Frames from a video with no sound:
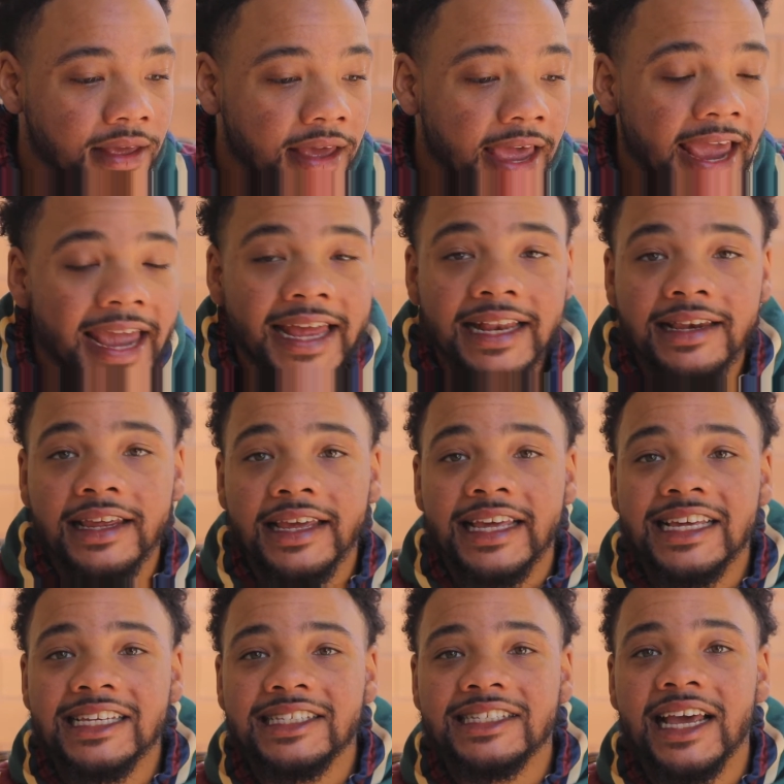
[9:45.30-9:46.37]
and
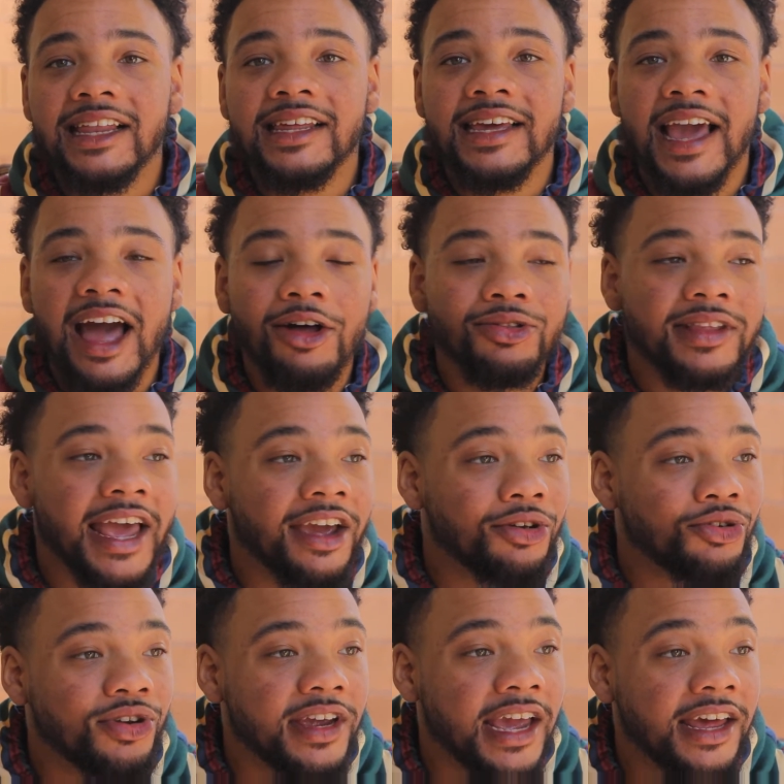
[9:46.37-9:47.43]
he's selling out that
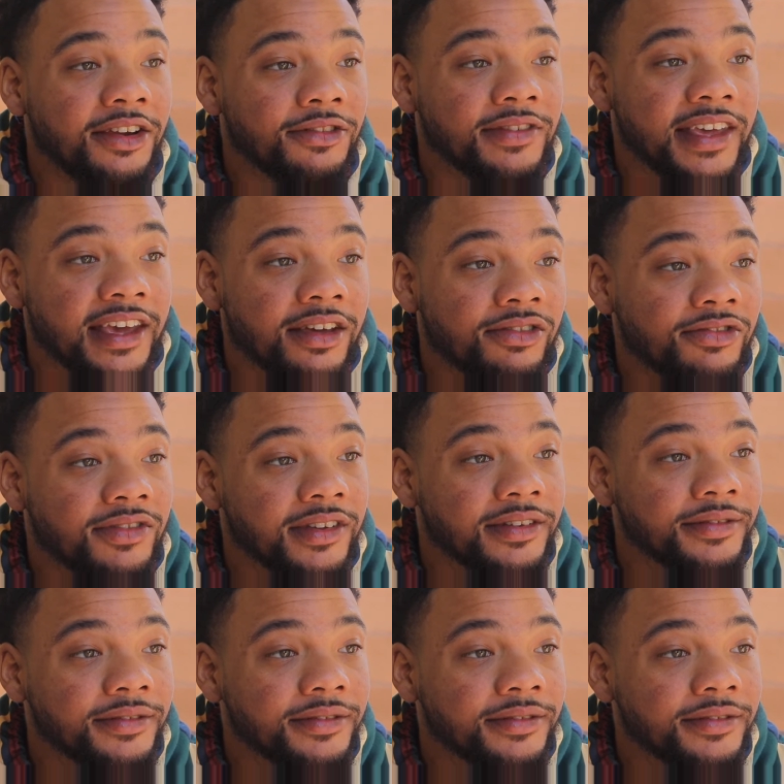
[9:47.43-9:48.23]
creative gift.